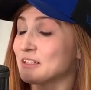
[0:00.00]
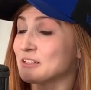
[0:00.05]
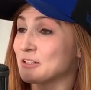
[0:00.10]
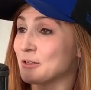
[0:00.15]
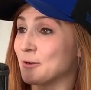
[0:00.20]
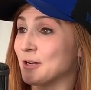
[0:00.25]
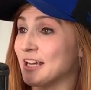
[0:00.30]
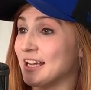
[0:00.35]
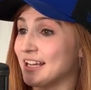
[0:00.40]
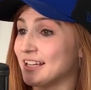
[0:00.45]

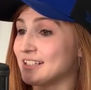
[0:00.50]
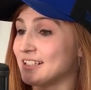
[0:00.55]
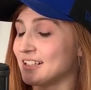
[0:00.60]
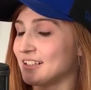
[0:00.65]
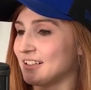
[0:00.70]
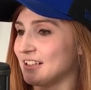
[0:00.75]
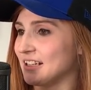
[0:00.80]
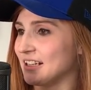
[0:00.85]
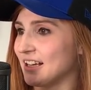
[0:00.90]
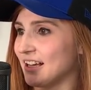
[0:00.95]
So I had to,
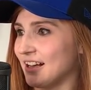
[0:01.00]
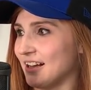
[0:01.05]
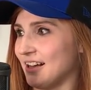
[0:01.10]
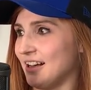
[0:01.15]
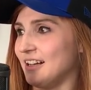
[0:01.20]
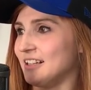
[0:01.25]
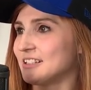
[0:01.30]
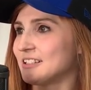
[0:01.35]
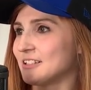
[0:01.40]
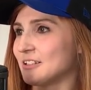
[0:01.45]
like,
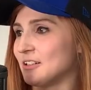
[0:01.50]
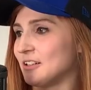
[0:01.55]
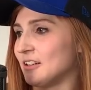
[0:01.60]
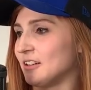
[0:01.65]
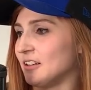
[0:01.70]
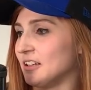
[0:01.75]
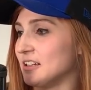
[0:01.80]
hustle.